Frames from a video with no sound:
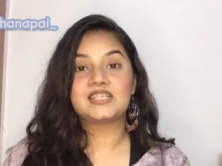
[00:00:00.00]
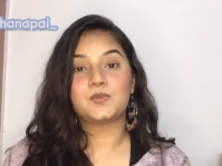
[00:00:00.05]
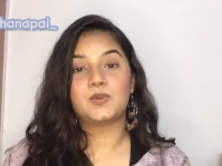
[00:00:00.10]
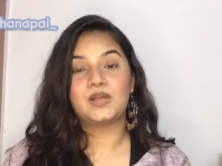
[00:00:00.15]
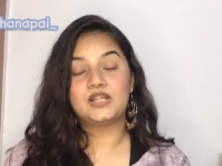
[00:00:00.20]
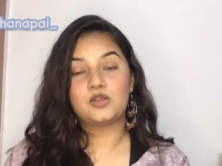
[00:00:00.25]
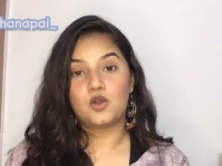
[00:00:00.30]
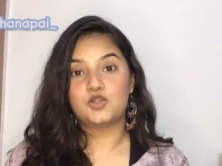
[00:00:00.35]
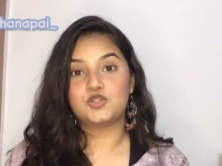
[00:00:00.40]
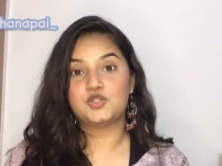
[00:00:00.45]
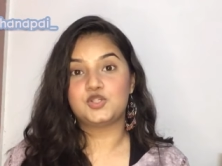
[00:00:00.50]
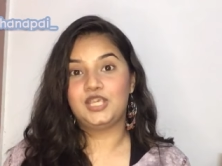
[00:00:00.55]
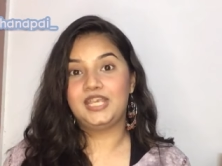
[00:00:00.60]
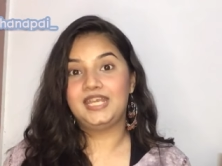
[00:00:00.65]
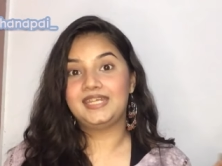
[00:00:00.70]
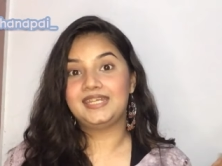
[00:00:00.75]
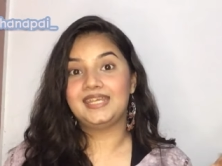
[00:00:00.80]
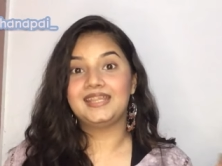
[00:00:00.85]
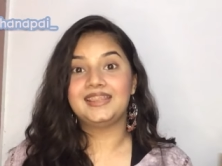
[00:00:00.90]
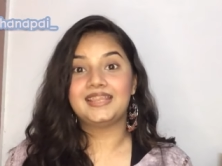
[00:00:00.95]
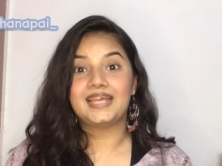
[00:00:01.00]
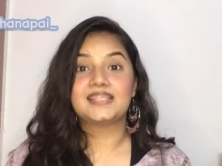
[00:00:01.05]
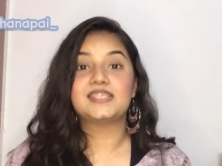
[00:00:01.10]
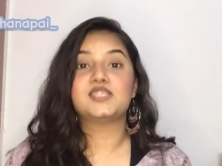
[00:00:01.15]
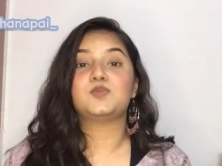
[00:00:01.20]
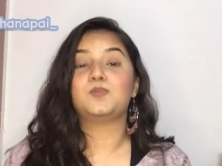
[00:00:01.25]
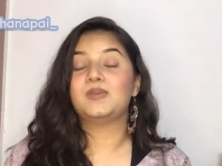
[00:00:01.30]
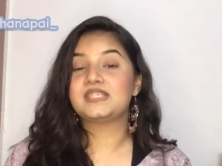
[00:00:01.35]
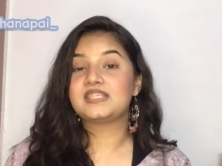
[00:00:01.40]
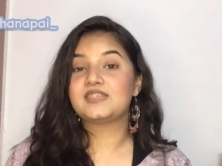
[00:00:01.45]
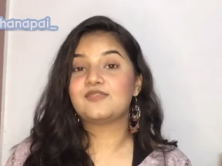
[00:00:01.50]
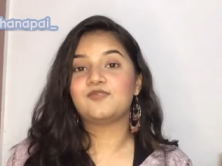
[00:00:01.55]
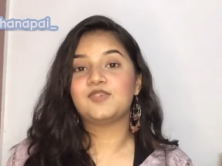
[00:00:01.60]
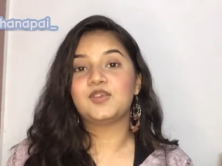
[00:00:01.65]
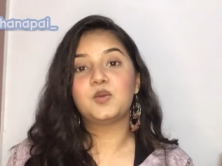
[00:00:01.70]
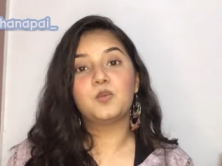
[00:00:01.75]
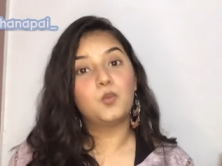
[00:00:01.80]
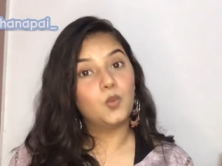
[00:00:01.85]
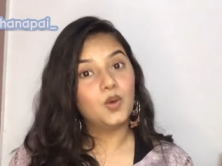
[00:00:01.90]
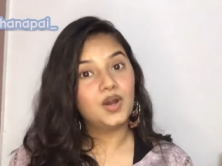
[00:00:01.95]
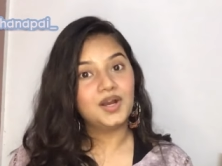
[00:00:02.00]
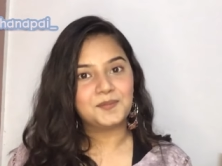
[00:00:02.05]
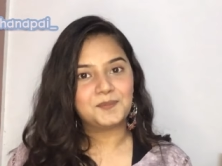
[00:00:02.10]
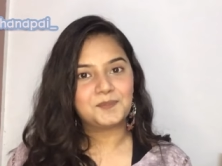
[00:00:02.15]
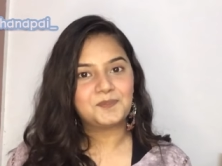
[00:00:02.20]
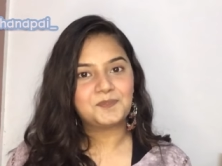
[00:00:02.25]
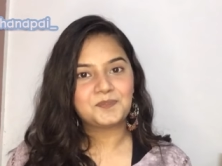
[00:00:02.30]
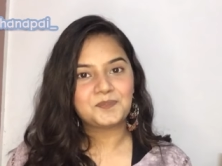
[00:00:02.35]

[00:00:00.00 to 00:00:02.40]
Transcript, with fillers: while conjugating that specific verb.